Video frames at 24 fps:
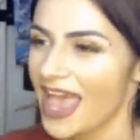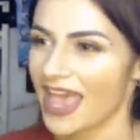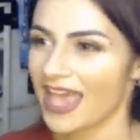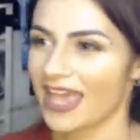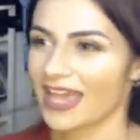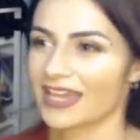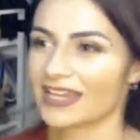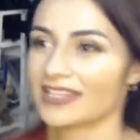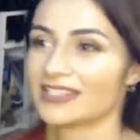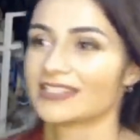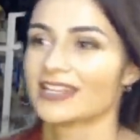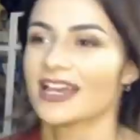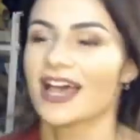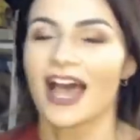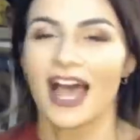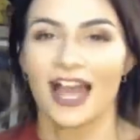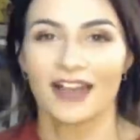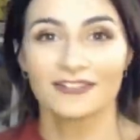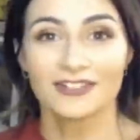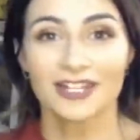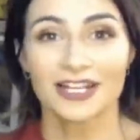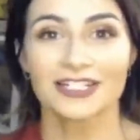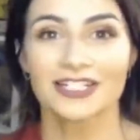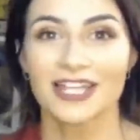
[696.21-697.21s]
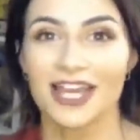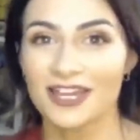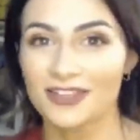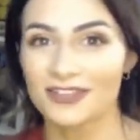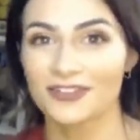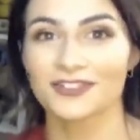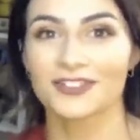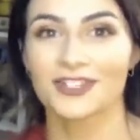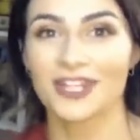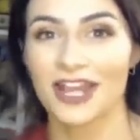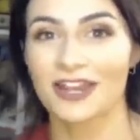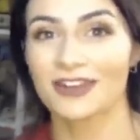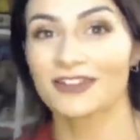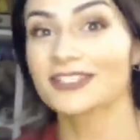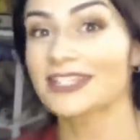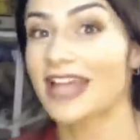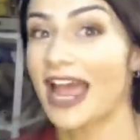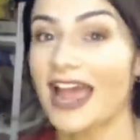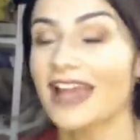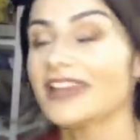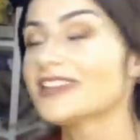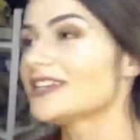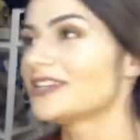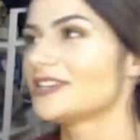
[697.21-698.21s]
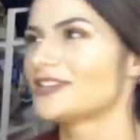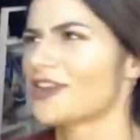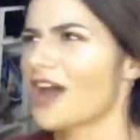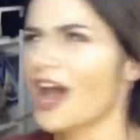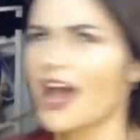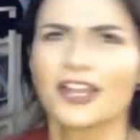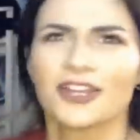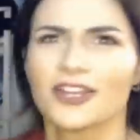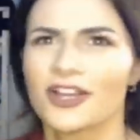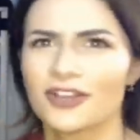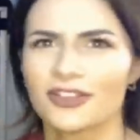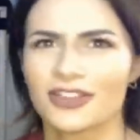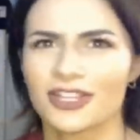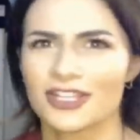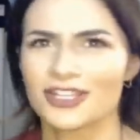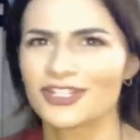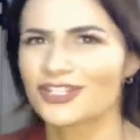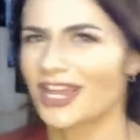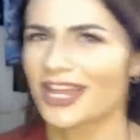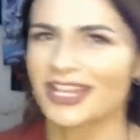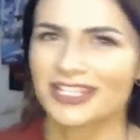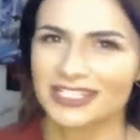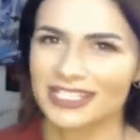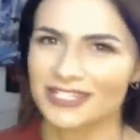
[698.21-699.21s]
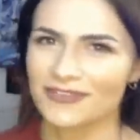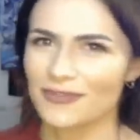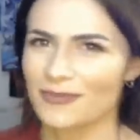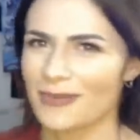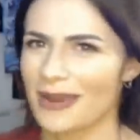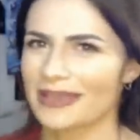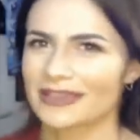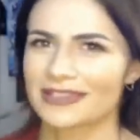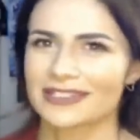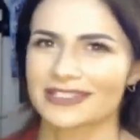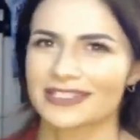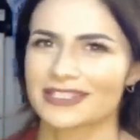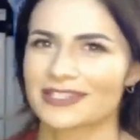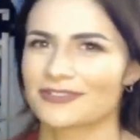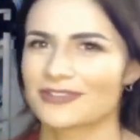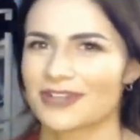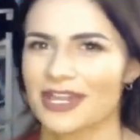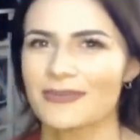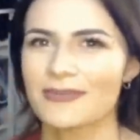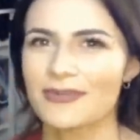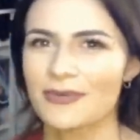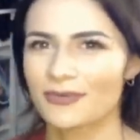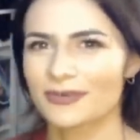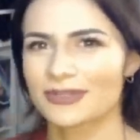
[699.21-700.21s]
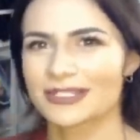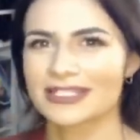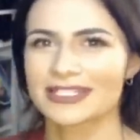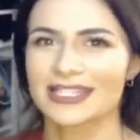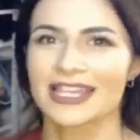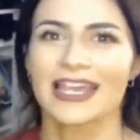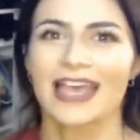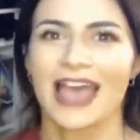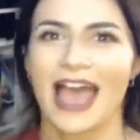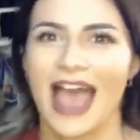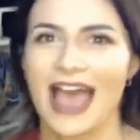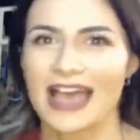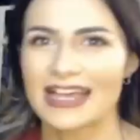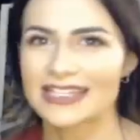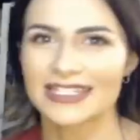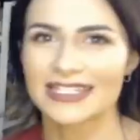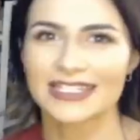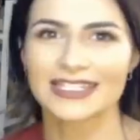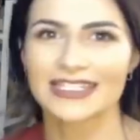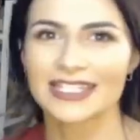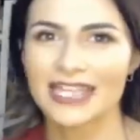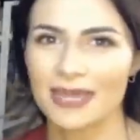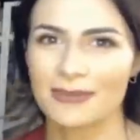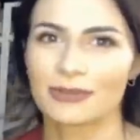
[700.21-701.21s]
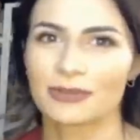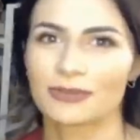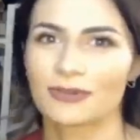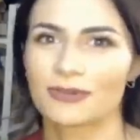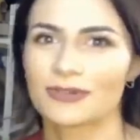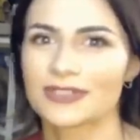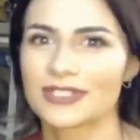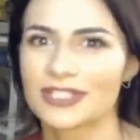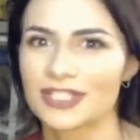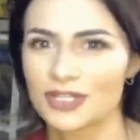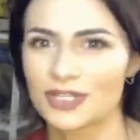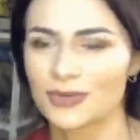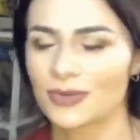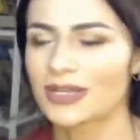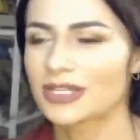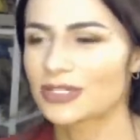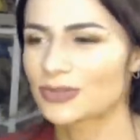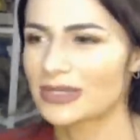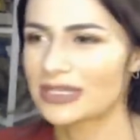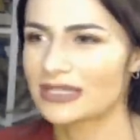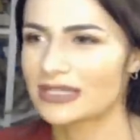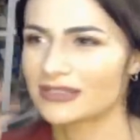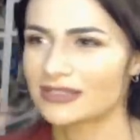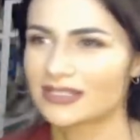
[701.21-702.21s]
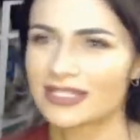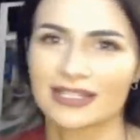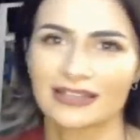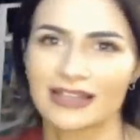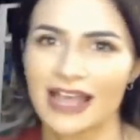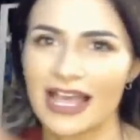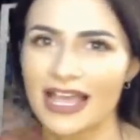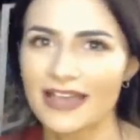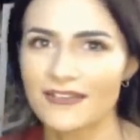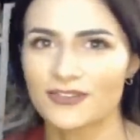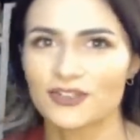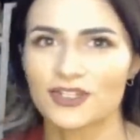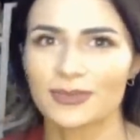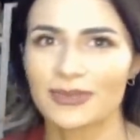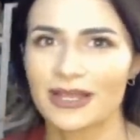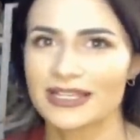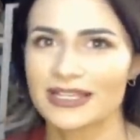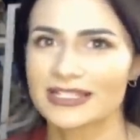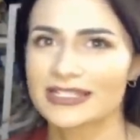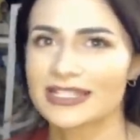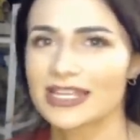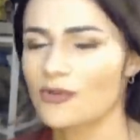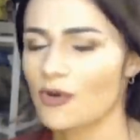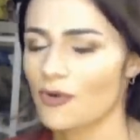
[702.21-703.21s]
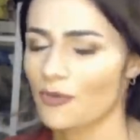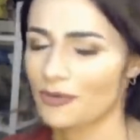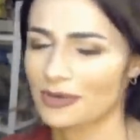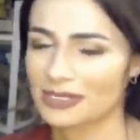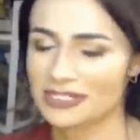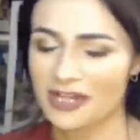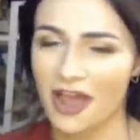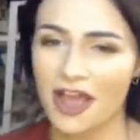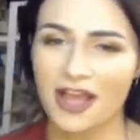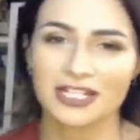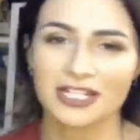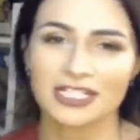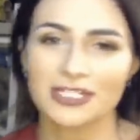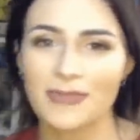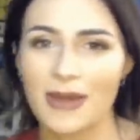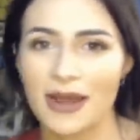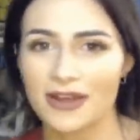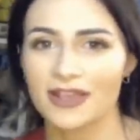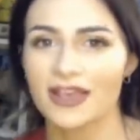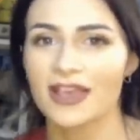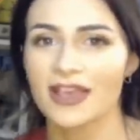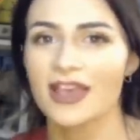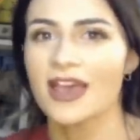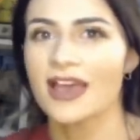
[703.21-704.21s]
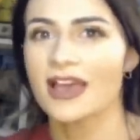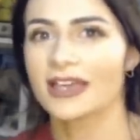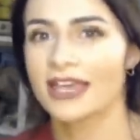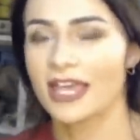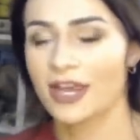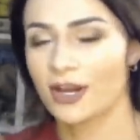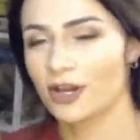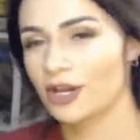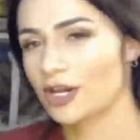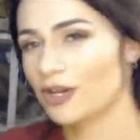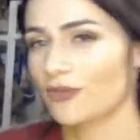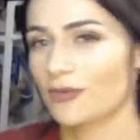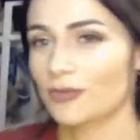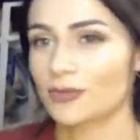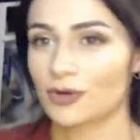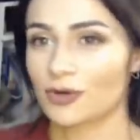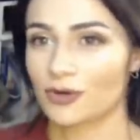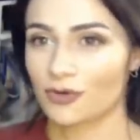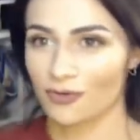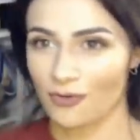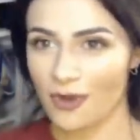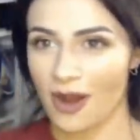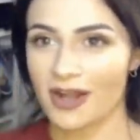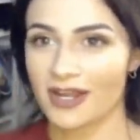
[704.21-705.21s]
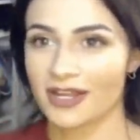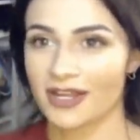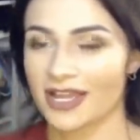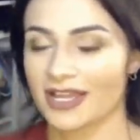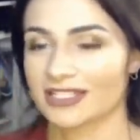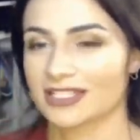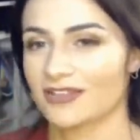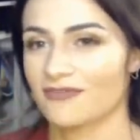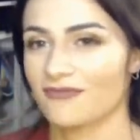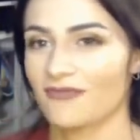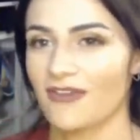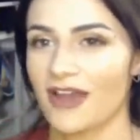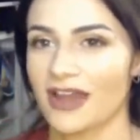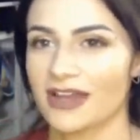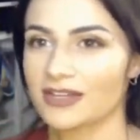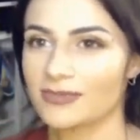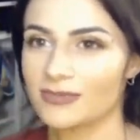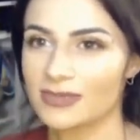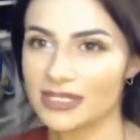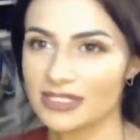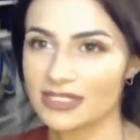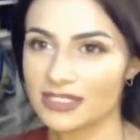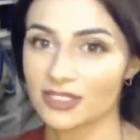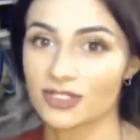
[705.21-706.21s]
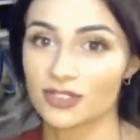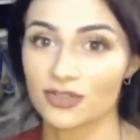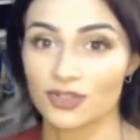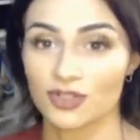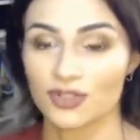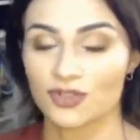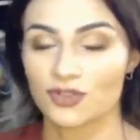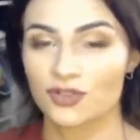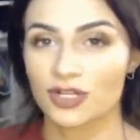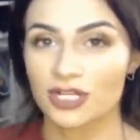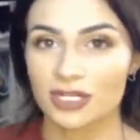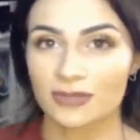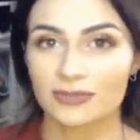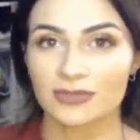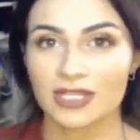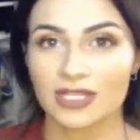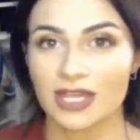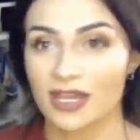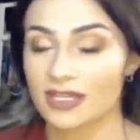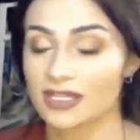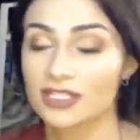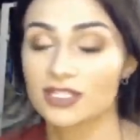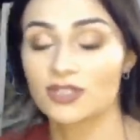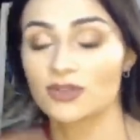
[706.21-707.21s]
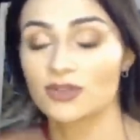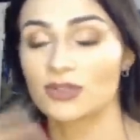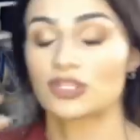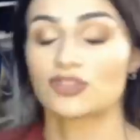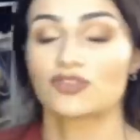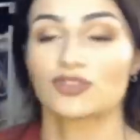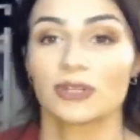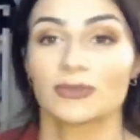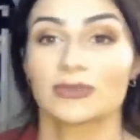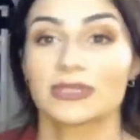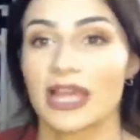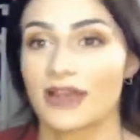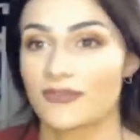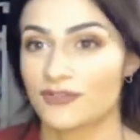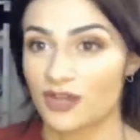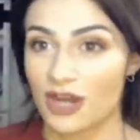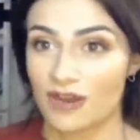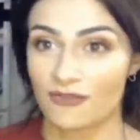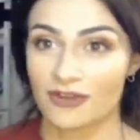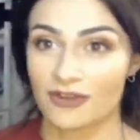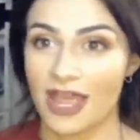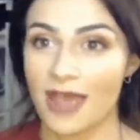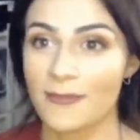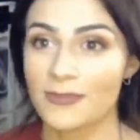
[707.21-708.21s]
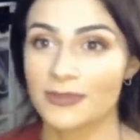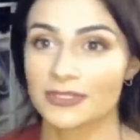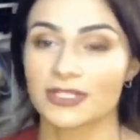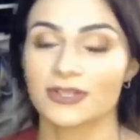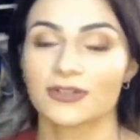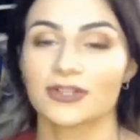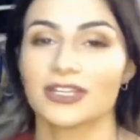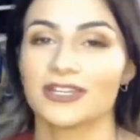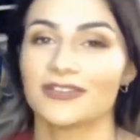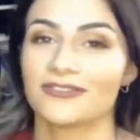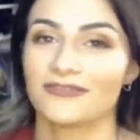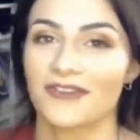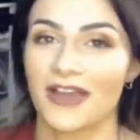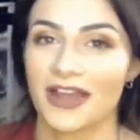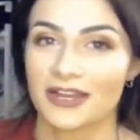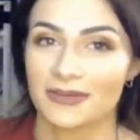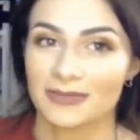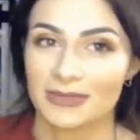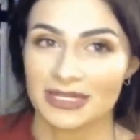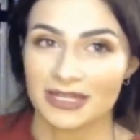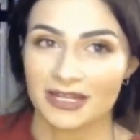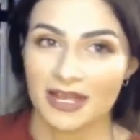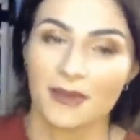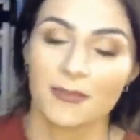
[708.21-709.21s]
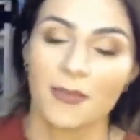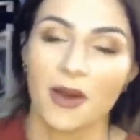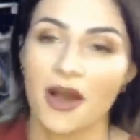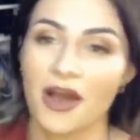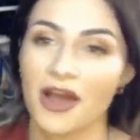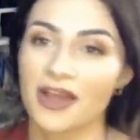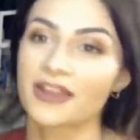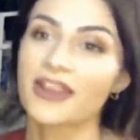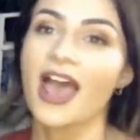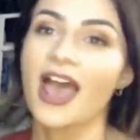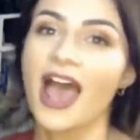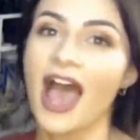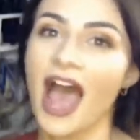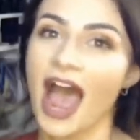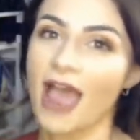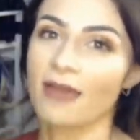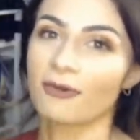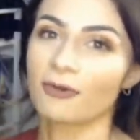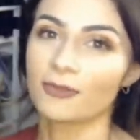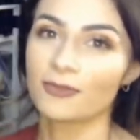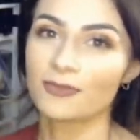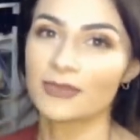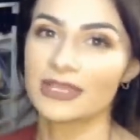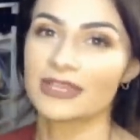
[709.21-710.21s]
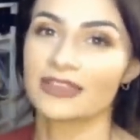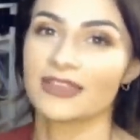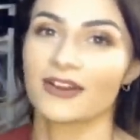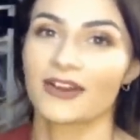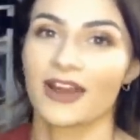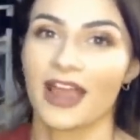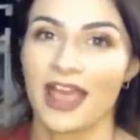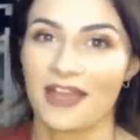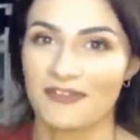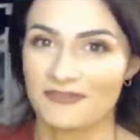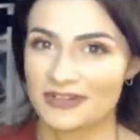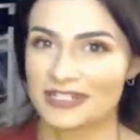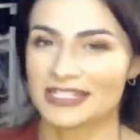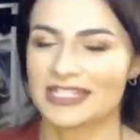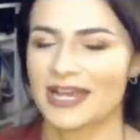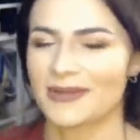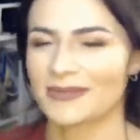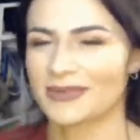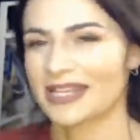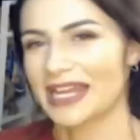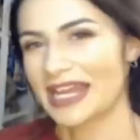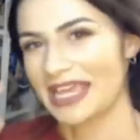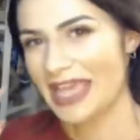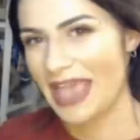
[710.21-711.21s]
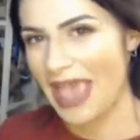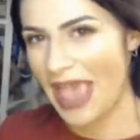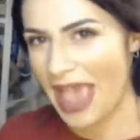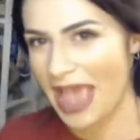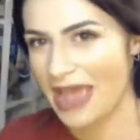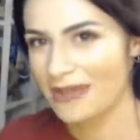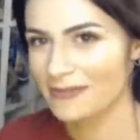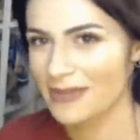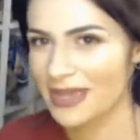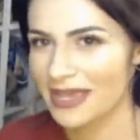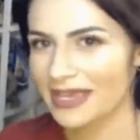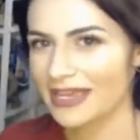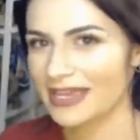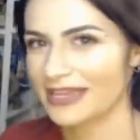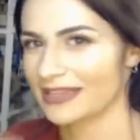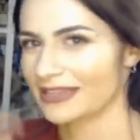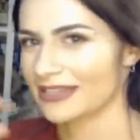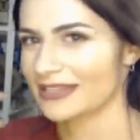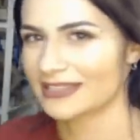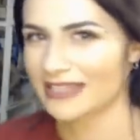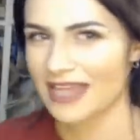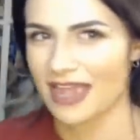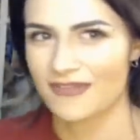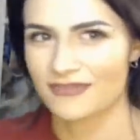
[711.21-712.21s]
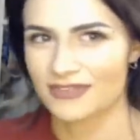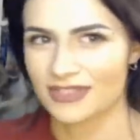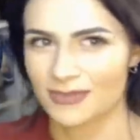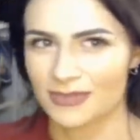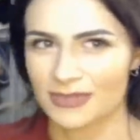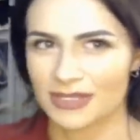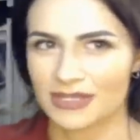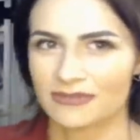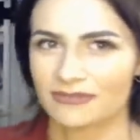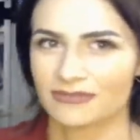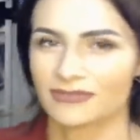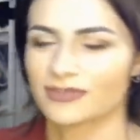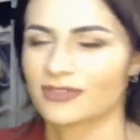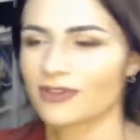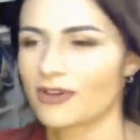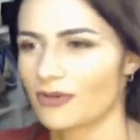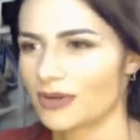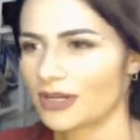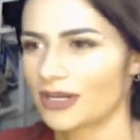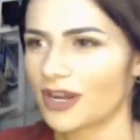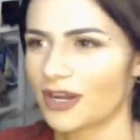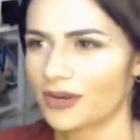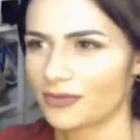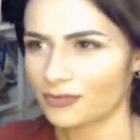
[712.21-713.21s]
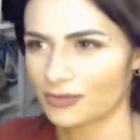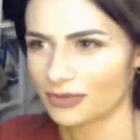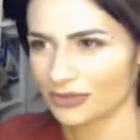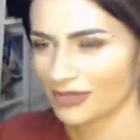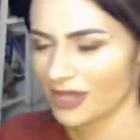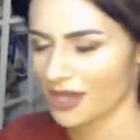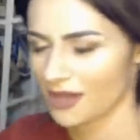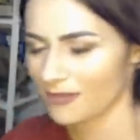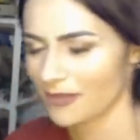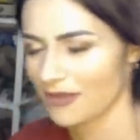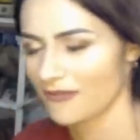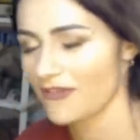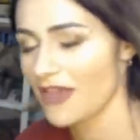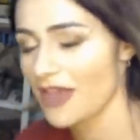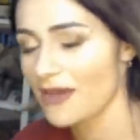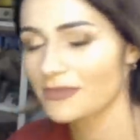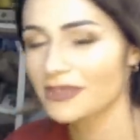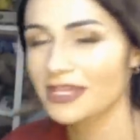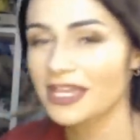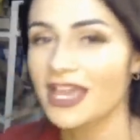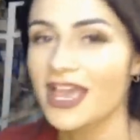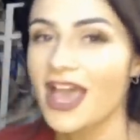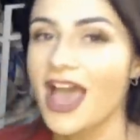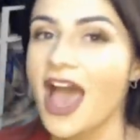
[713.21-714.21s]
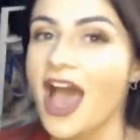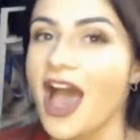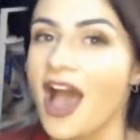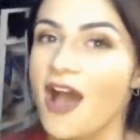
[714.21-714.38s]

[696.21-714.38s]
And I've talked to other channels. I did not know that Jesse from Mindless Entertainment was as into Game of Thrones as she was. We did a live stream last night where we talked about it. Gary from Nerdrotic has invited me to do streams. Uh, he's doing streams after every episode. He invited me to come on. I will be there every time that I can make it, unless I have something going on with uh, my family.